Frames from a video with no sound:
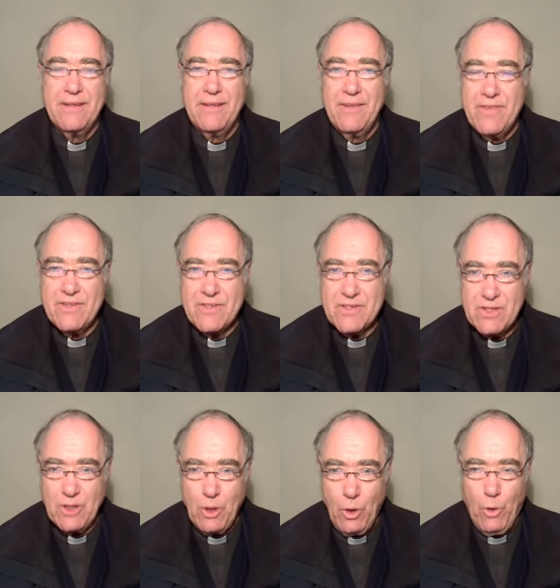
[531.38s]
This is the
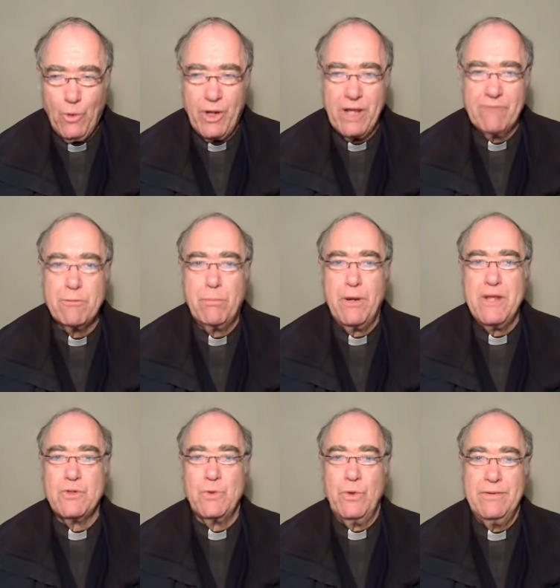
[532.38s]
glory of the
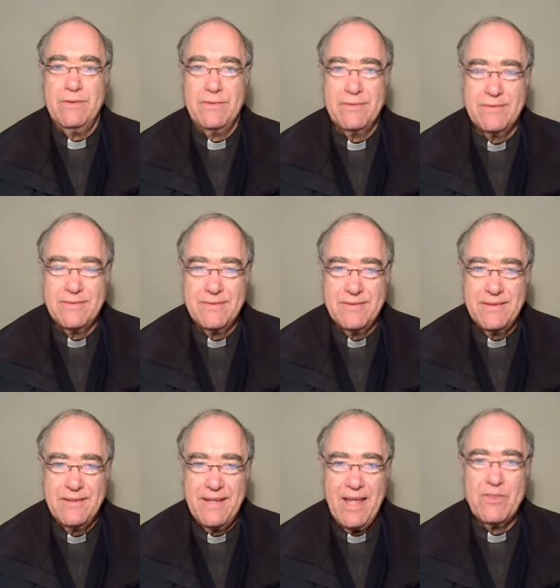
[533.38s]
priesthood
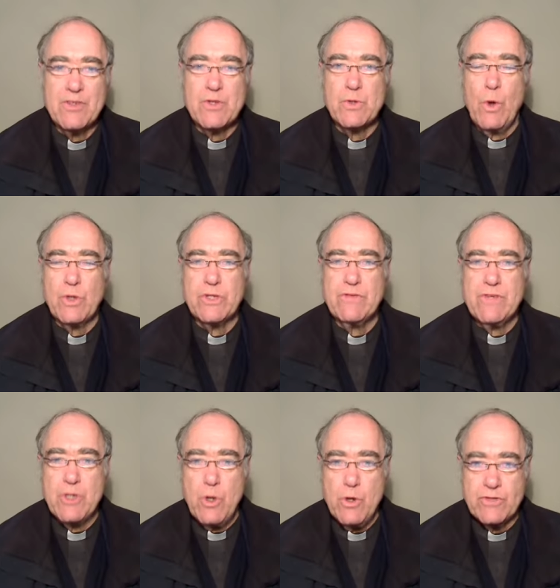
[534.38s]
and the source of its
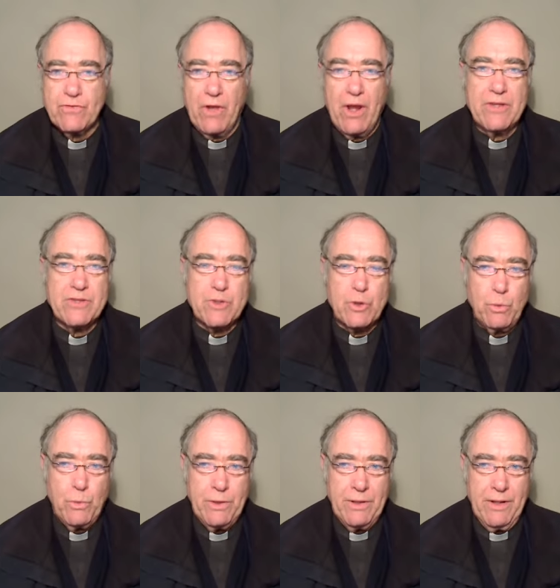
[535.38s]
usefulness to the
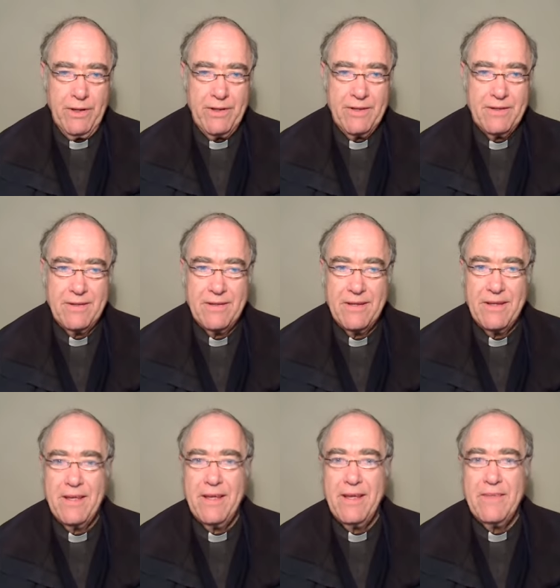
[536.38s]
world.
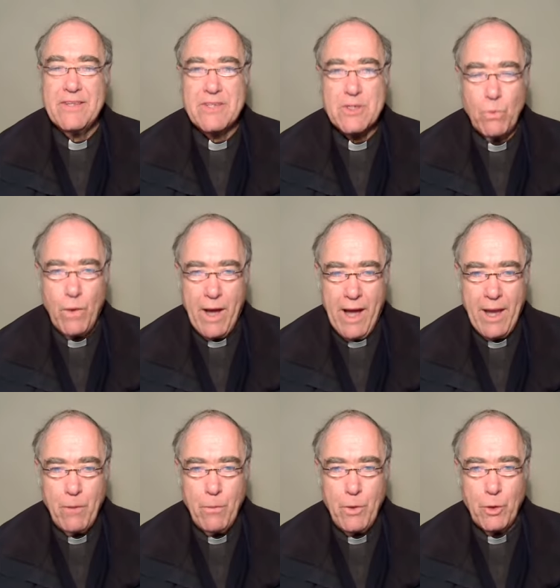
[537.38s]
This is why
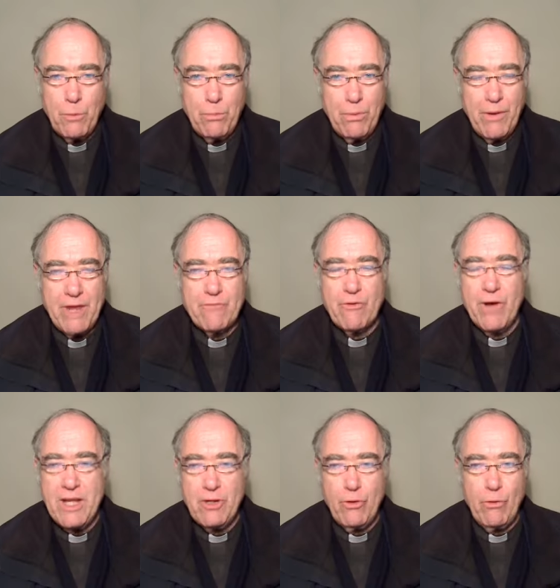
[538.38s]
we ought to pray for an
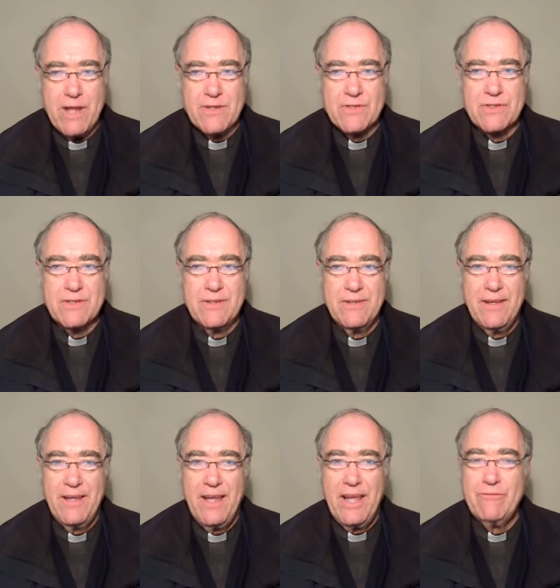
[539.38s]
increase
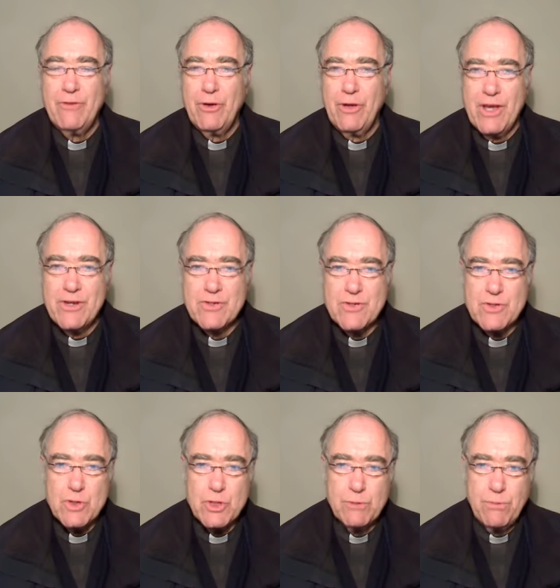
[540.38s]
in vocations
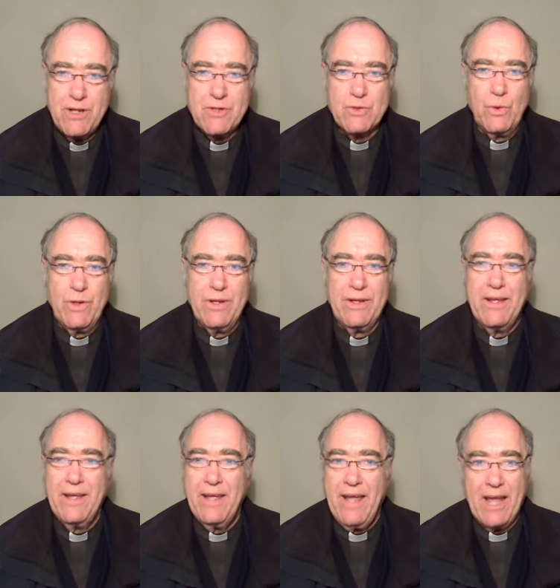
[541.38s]
to the priesthood
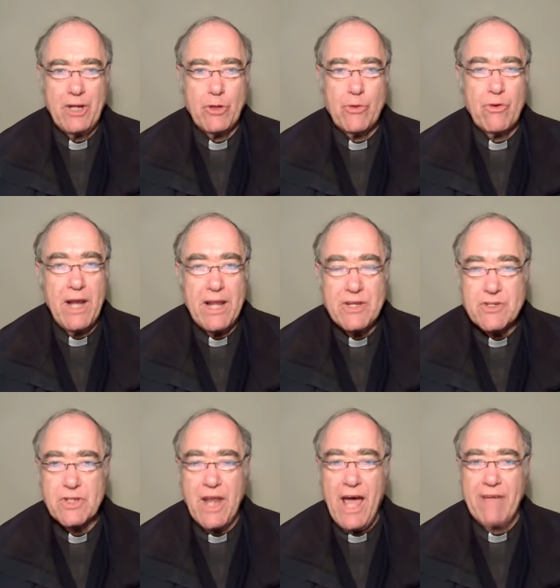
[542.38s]
and to the religious
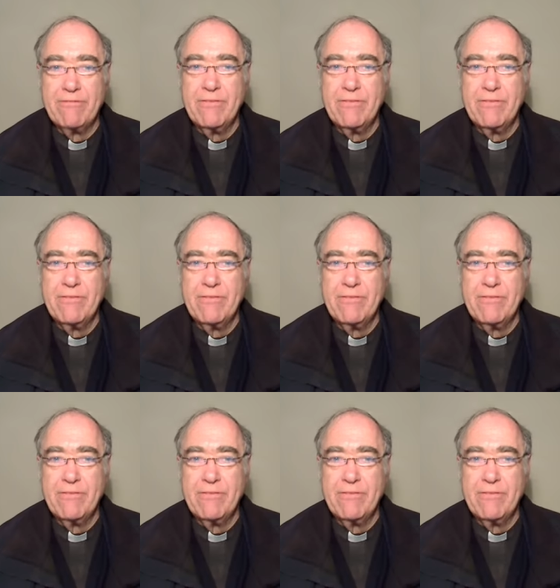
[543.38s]
life,